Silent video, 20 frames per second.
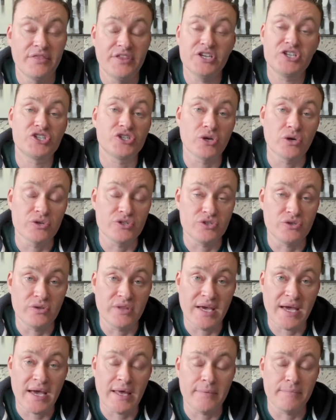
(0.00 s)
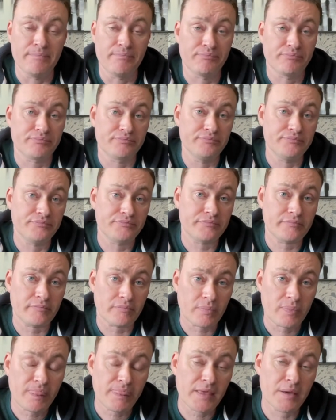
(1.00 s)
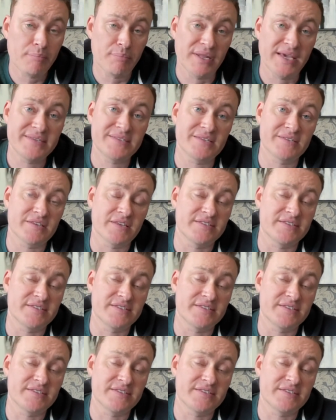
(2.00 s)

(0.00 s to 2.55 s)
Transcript: shows you that places